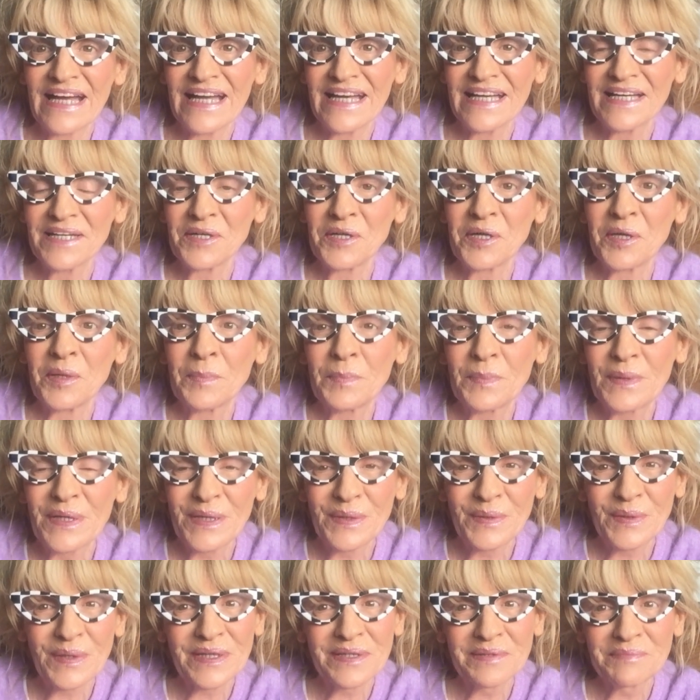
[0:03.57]
I hope
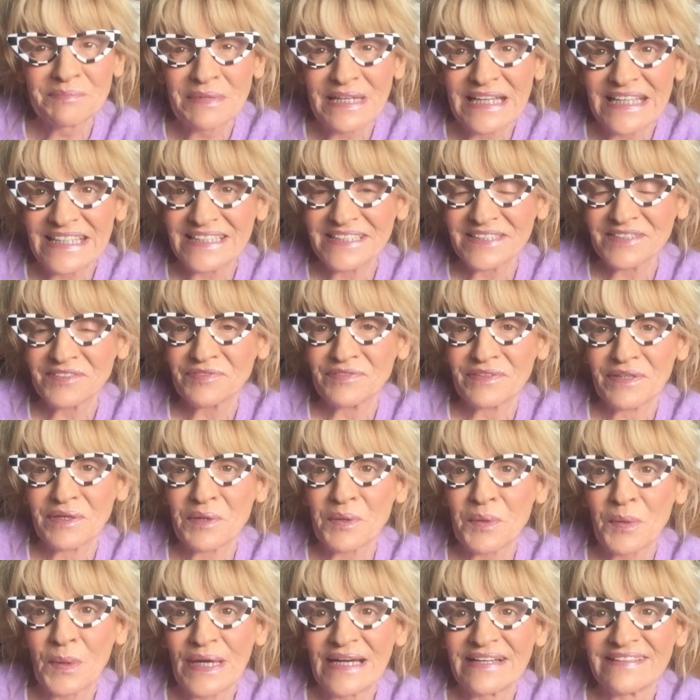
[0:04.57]
you all made it
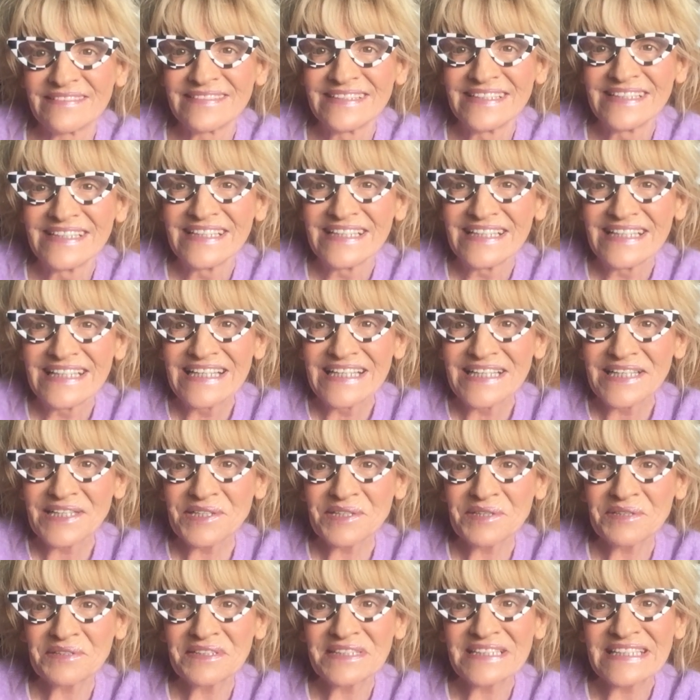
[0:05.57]
very well
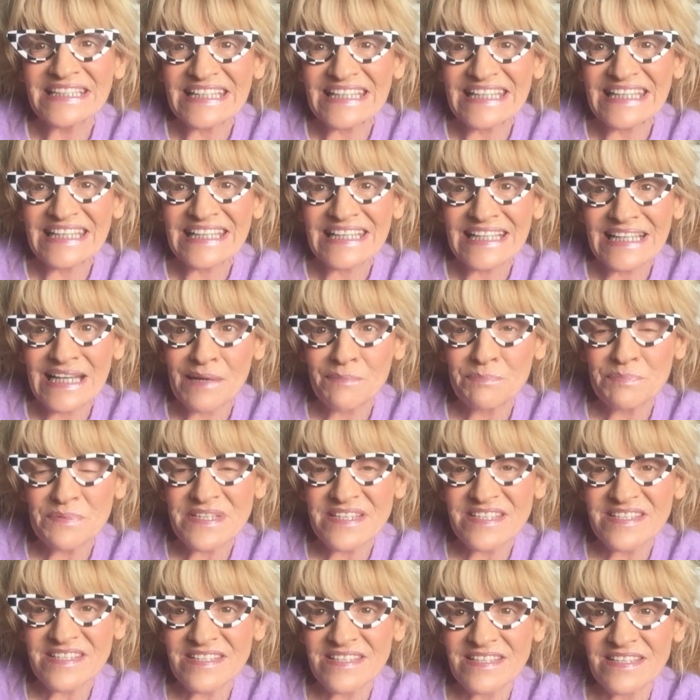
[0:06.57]
through the eclipse
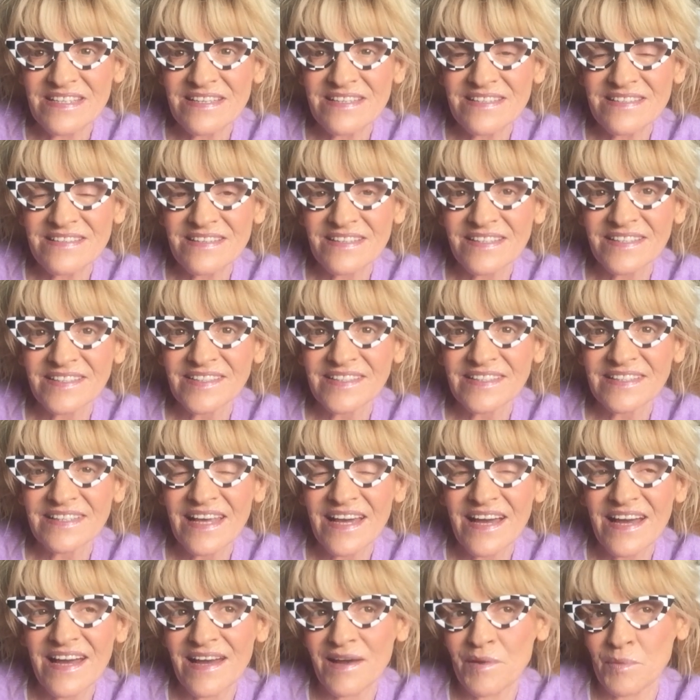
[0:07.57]
season
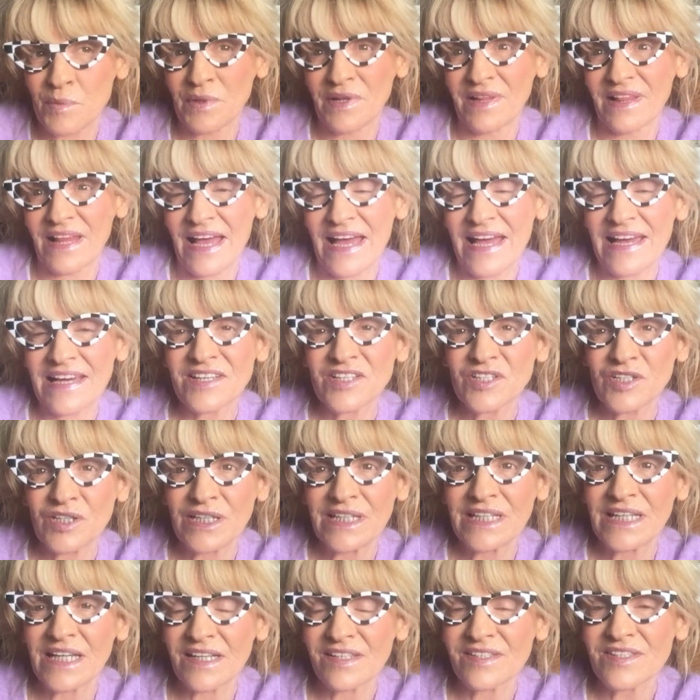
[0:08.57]
that will
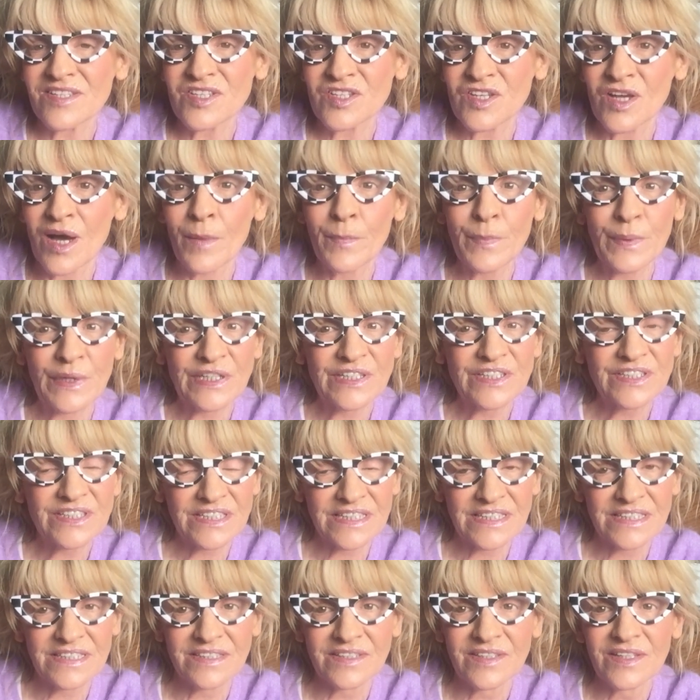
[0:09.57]
actually not stop
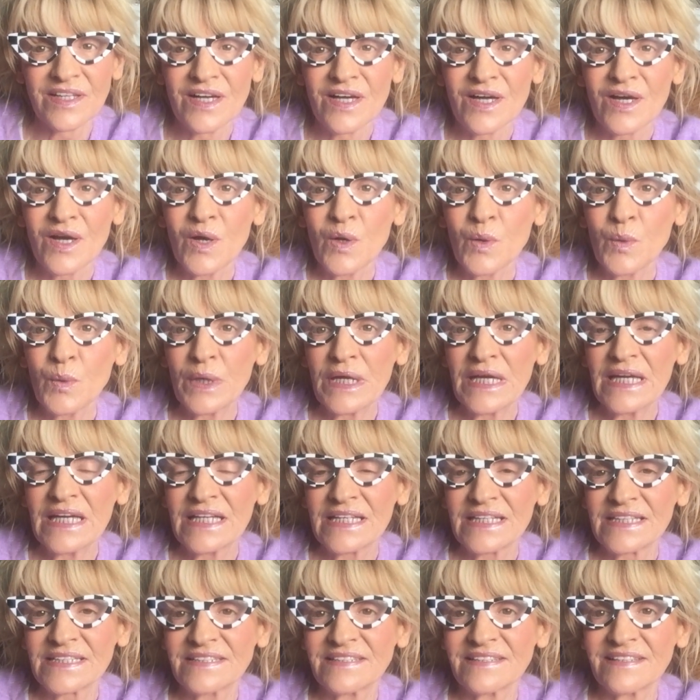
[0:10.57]
until we
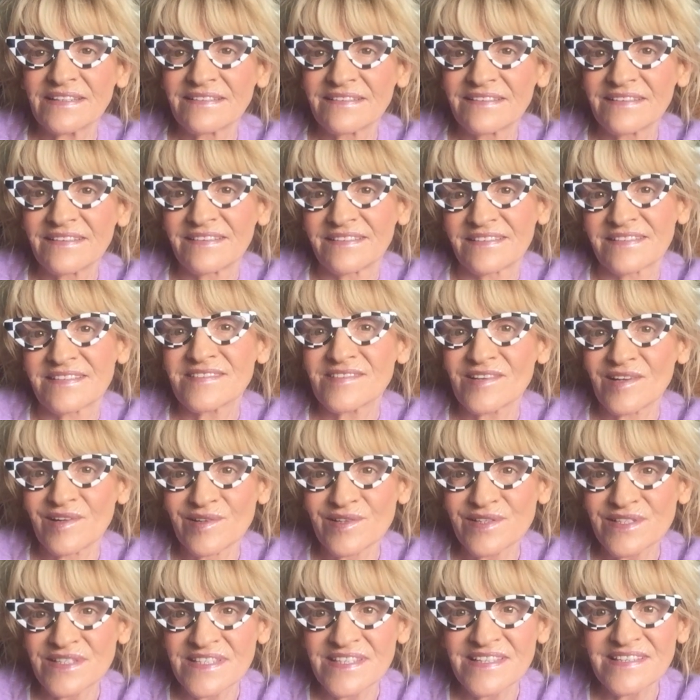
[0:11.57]
hit the
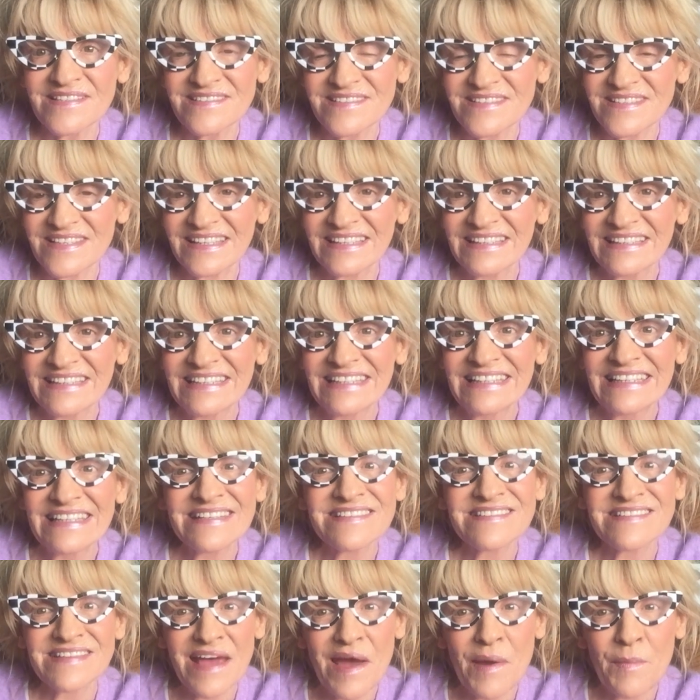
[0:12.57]
solstice in
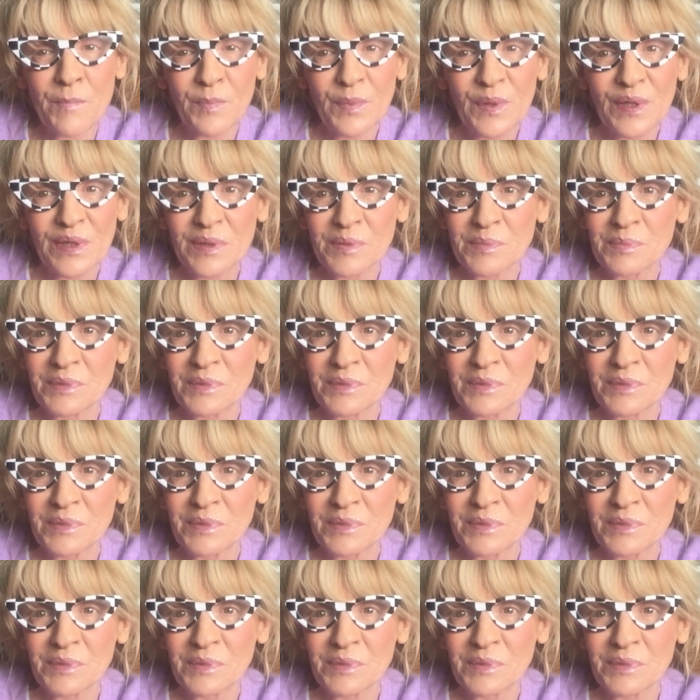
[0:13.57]
December.